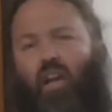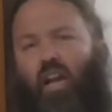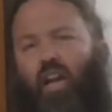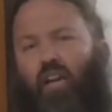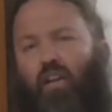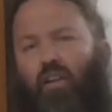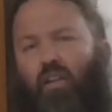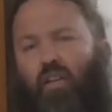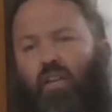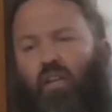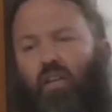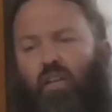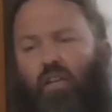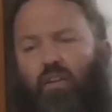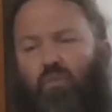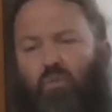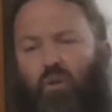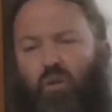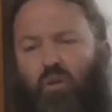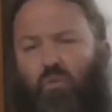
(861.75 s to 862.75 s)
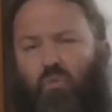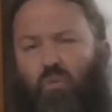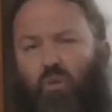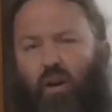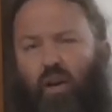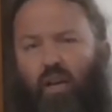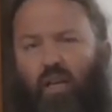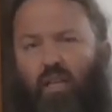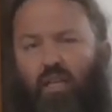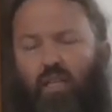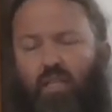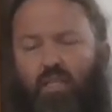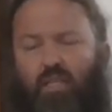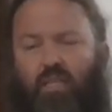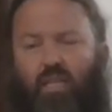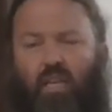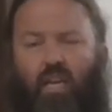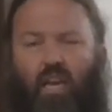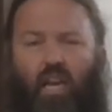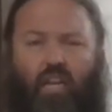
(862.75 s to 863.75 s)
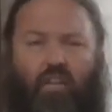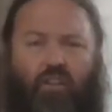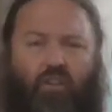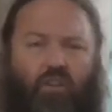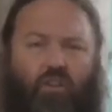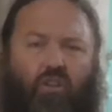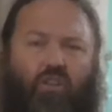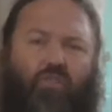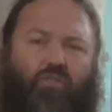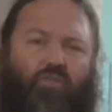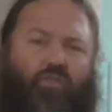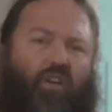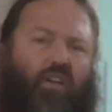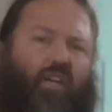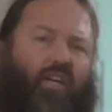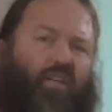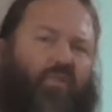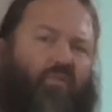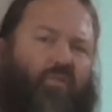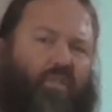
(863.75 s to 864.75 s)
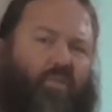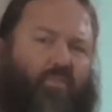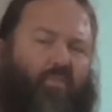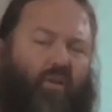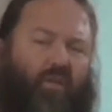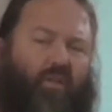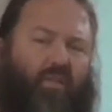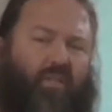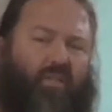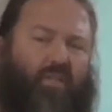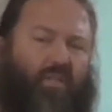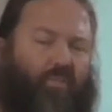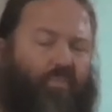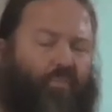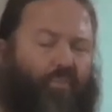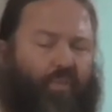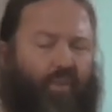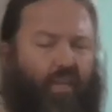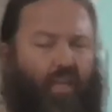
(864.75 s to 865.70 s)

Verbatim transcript: and it requires a unified response.